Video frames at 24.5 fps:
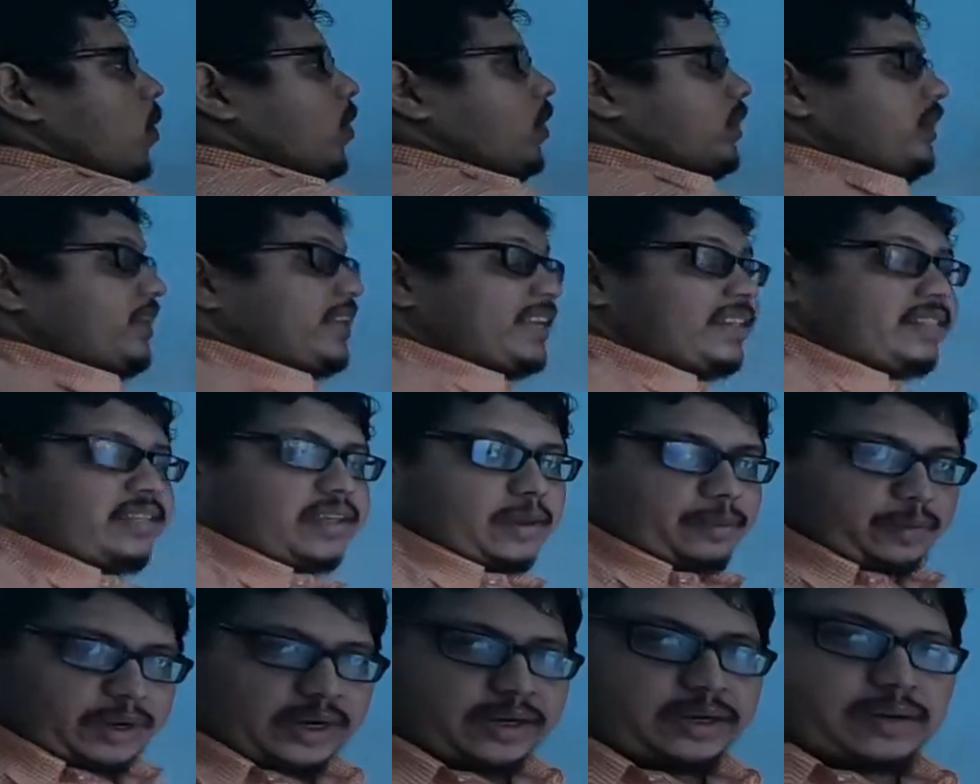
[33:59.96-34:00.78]

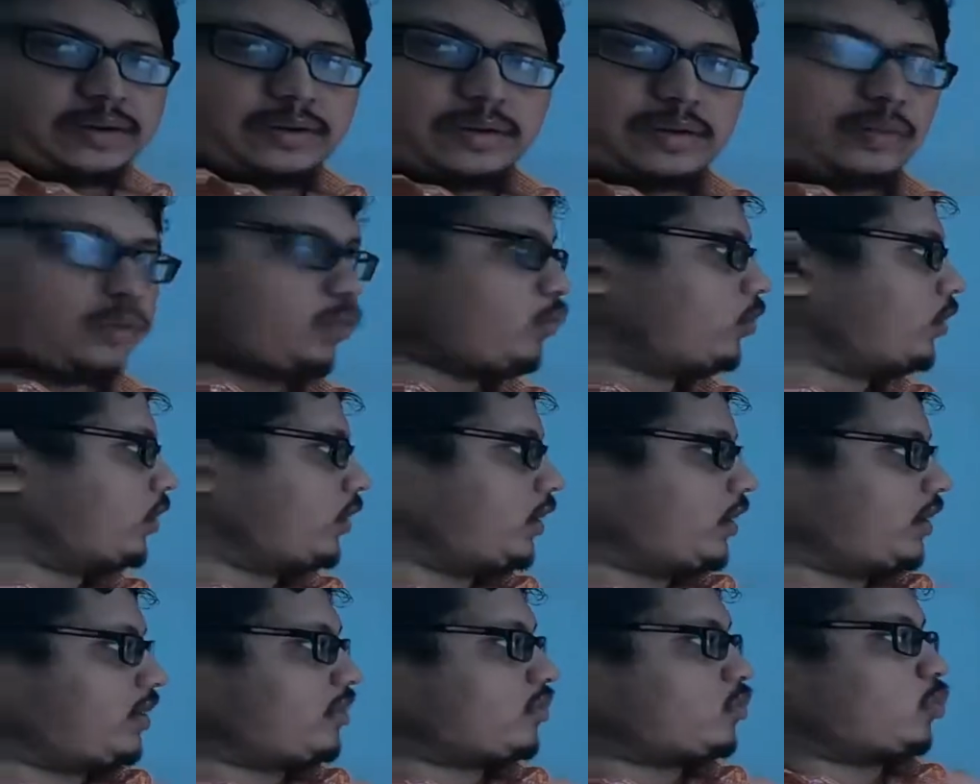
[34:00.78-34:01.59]
Lithium, right?
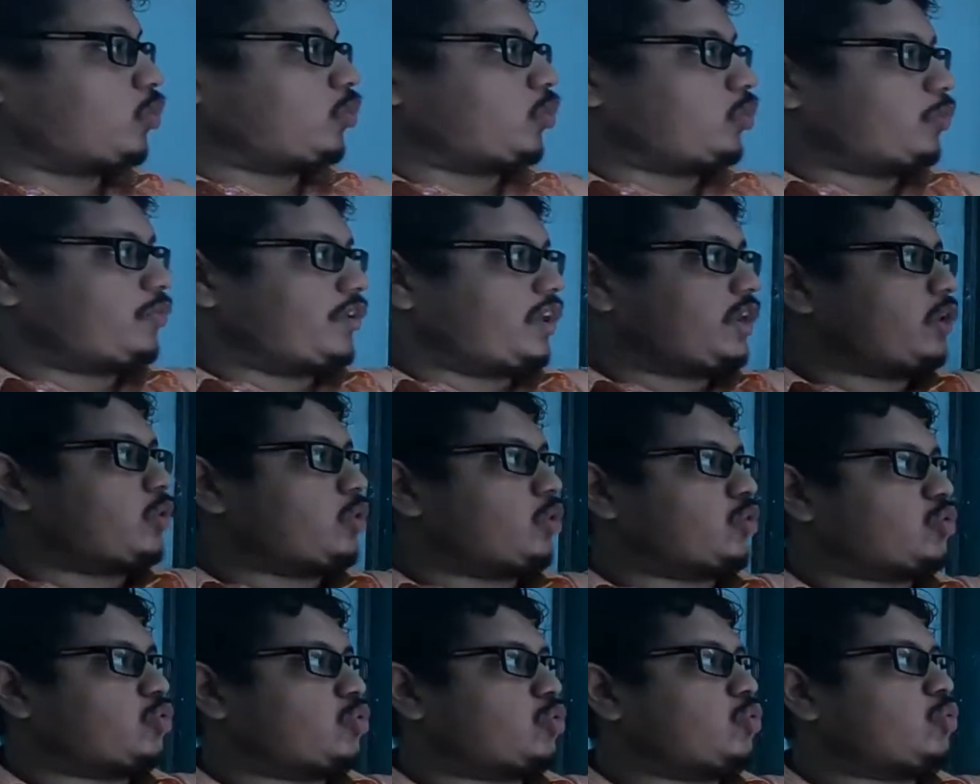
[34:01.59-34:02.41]
It is very
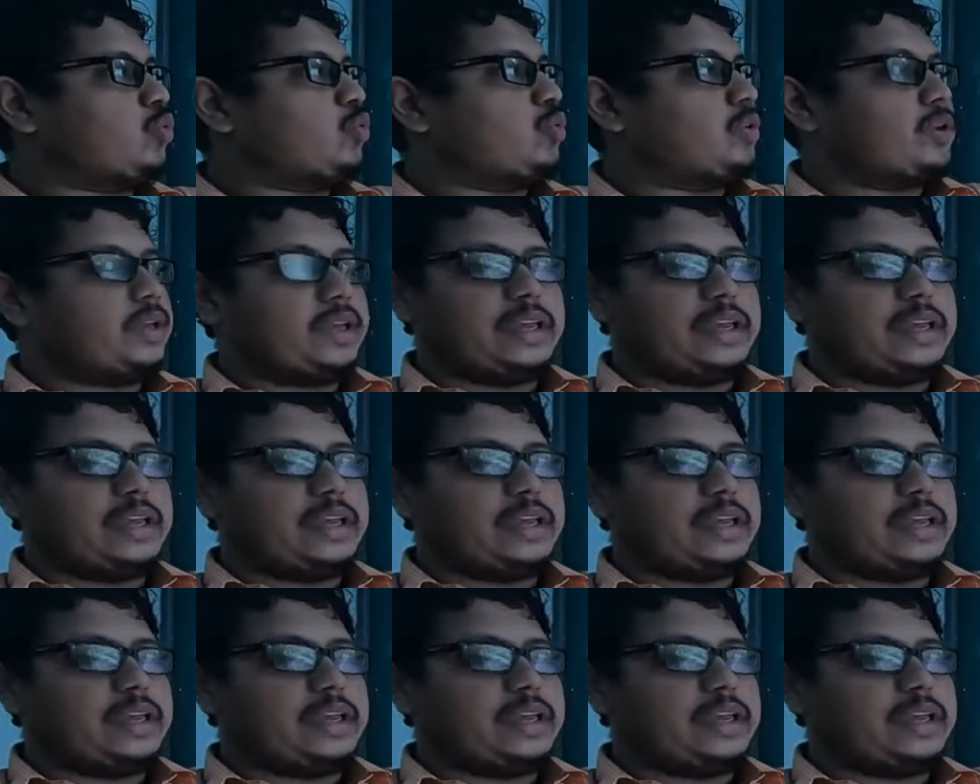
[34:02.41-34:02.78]
close to